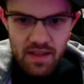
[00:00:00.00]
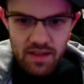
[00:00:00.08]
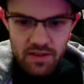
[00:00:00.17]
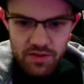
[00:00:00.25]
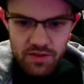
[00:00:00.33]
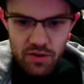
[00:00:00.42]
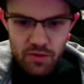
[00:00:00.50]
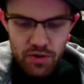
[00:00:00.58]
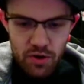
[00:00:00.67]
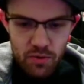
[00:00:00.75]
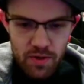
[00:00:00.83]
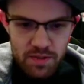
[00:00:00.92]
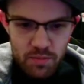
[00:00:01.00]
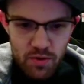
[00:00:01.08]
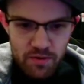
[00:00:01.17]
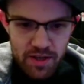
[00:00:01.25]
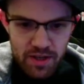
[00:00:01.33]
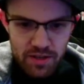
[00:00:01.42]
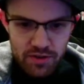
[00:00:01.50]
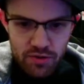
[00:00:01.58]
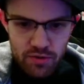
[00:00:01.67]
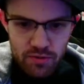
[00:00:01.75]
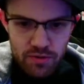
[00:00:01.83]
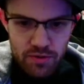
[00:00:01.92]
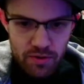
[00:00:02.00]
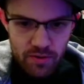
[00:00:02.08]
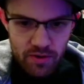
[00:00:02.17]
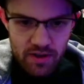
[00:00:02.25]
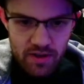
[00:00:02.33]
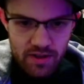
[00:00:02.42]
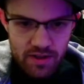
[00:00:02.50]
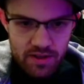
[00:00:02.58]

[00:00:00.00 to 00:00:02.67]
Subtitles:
So no one's moving to New York.